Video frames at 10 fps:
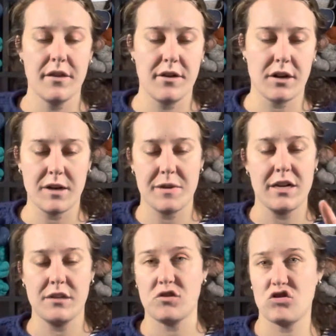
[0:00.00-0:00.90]
they're going to be
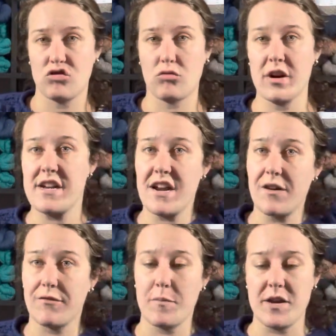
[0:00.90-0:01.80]
knit straight
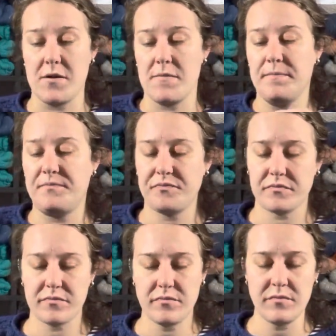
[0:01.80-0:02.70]
down from here.
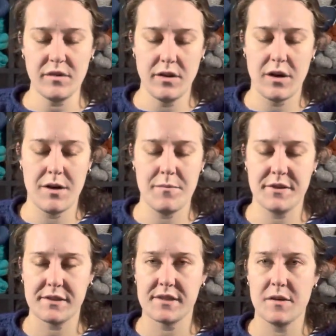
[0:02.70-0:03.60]

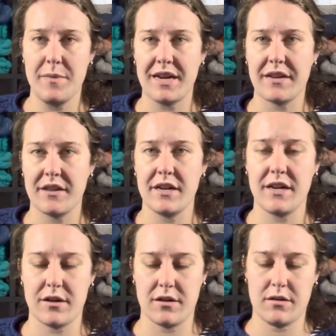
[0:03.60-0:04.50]
This is the back of the
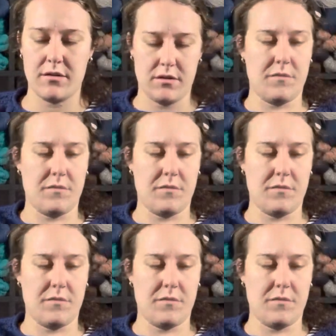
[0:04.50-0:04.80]
neck on the